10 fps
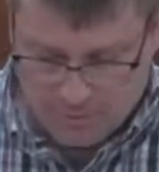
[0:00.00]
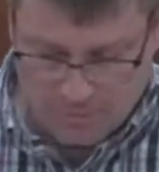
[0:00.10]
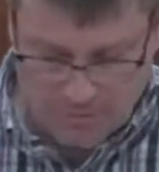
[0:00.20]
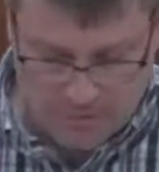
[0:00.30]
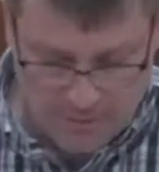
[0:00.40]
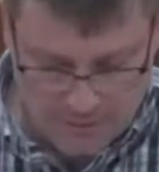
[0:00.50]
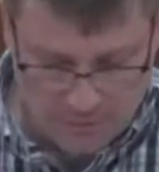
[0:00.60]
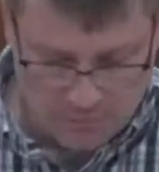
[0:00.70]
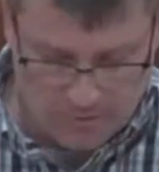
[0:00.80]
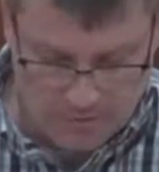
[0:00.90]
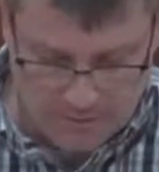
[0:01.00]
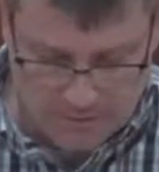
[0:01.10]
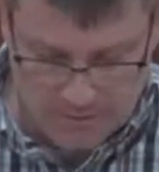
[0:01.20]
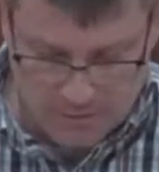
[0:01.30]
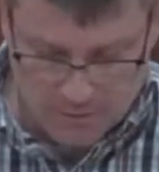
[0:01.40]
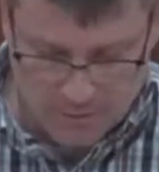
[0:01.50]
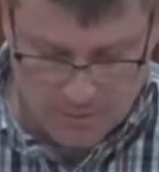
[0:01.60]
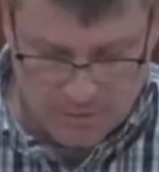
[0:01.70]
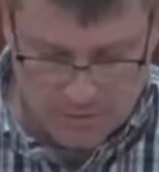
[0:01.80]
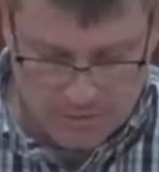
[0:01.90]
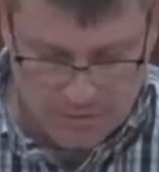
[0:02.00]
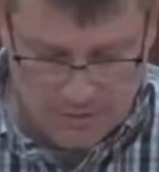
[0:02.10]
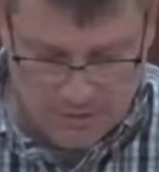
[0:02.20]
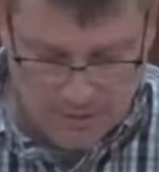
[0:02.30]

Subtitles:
to mitigate COVID-19 in our community.